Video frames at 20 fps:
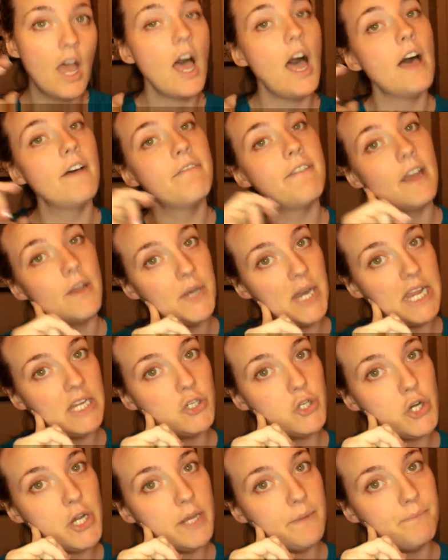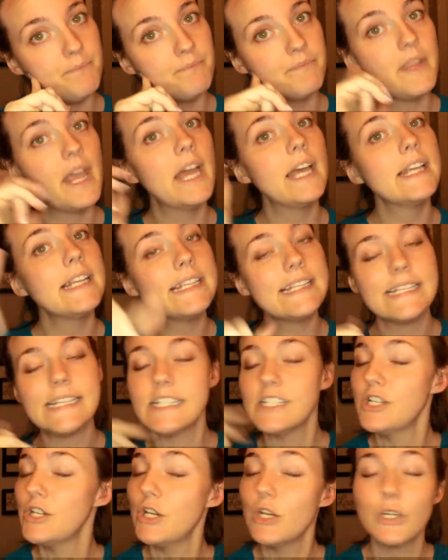of foundation
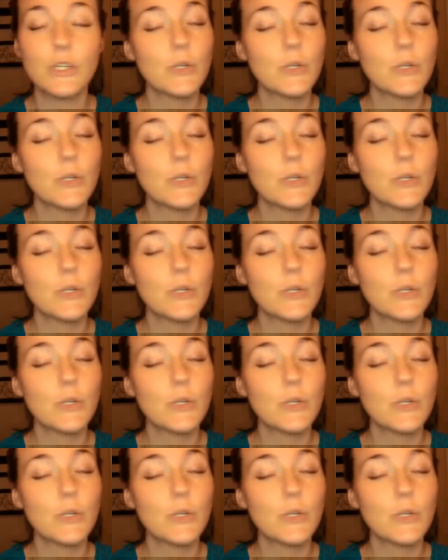sent to your